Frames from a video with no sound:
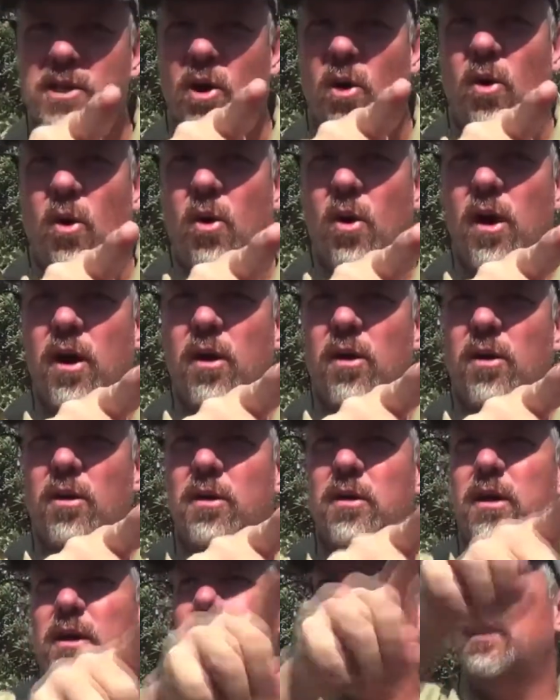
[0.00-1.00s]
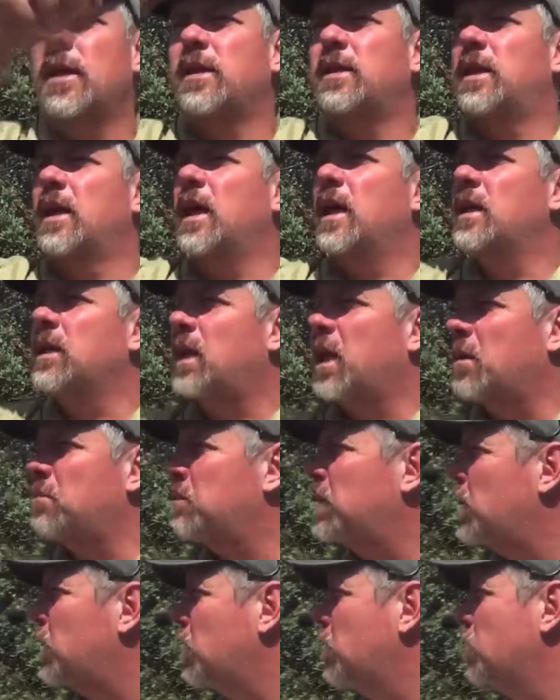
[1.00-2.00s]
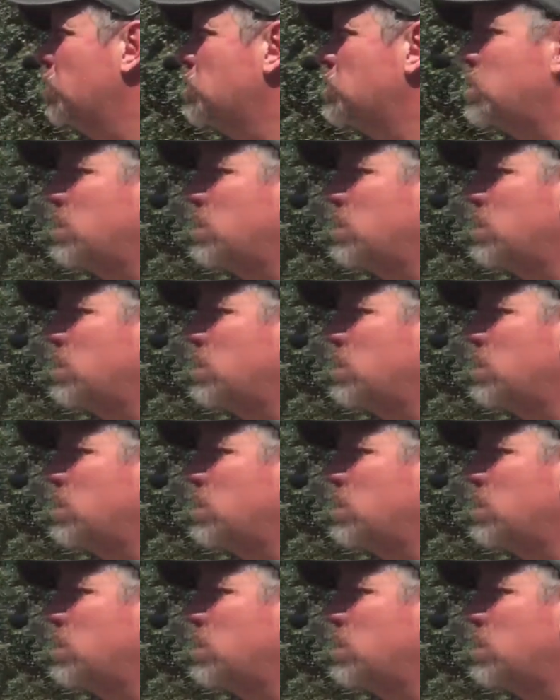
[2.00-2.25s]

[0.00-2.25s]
oil that then can be used